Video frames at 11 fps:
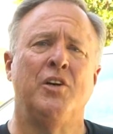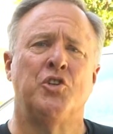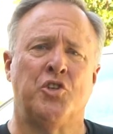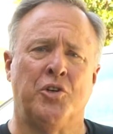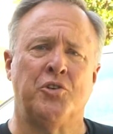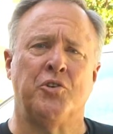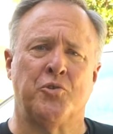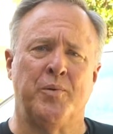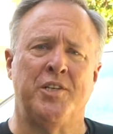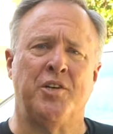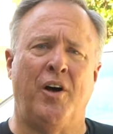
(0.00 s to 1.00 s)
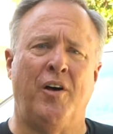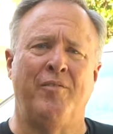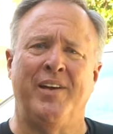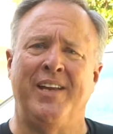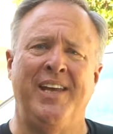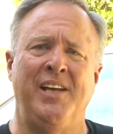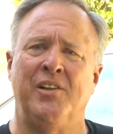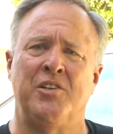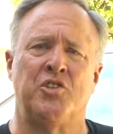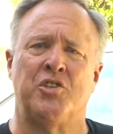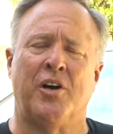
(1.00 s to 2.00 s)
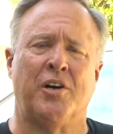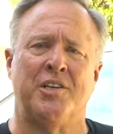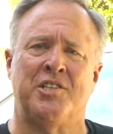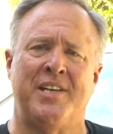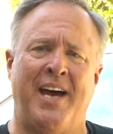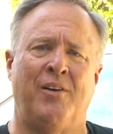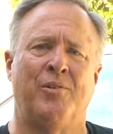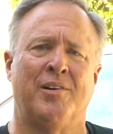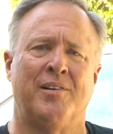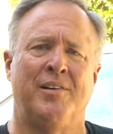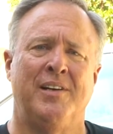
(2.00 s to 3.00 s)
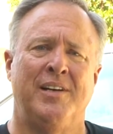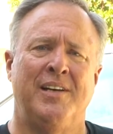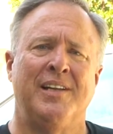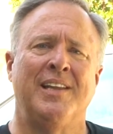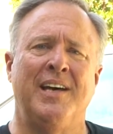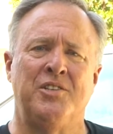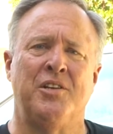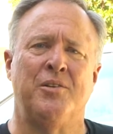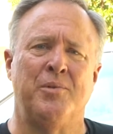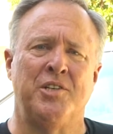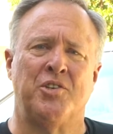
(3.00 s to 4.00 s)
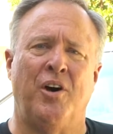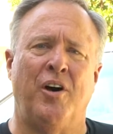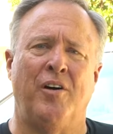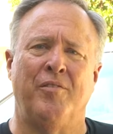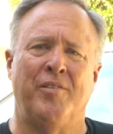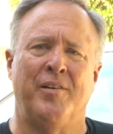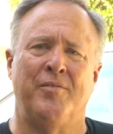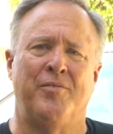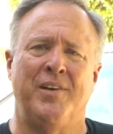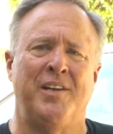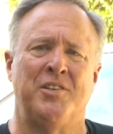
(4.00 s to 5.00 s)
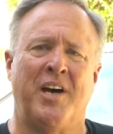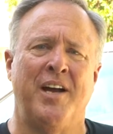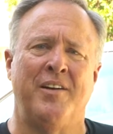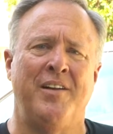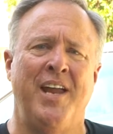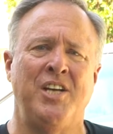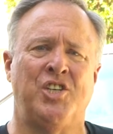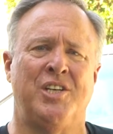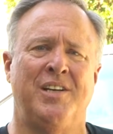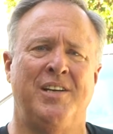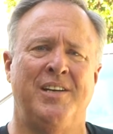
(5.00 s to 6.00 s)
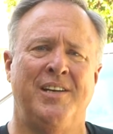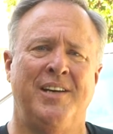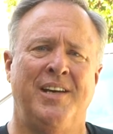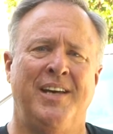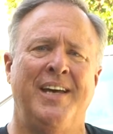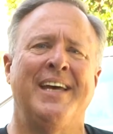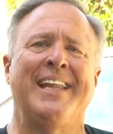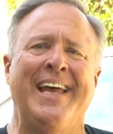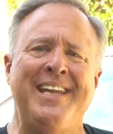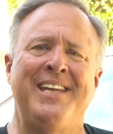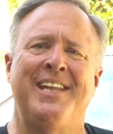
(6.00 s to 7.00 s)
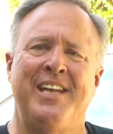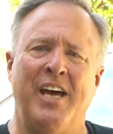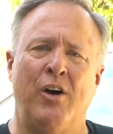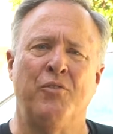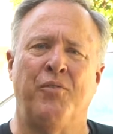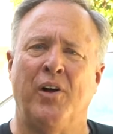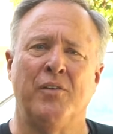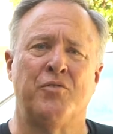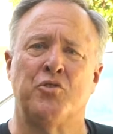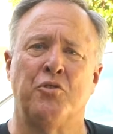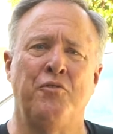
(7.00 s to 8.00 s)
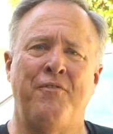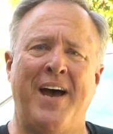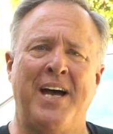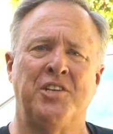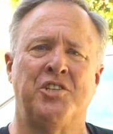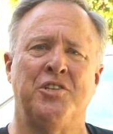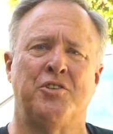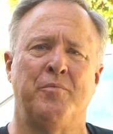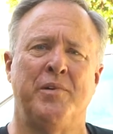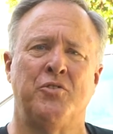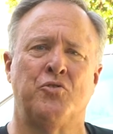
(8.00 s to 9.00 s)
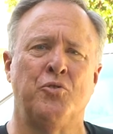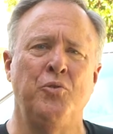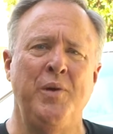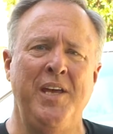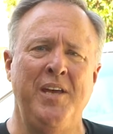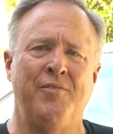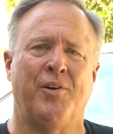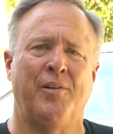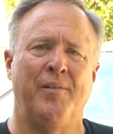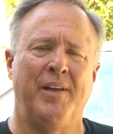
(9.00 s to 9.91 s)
Churchill's resolve at England's darkest hour led to the resolve of an entire nation, led to the downfall of true fascism and true evil,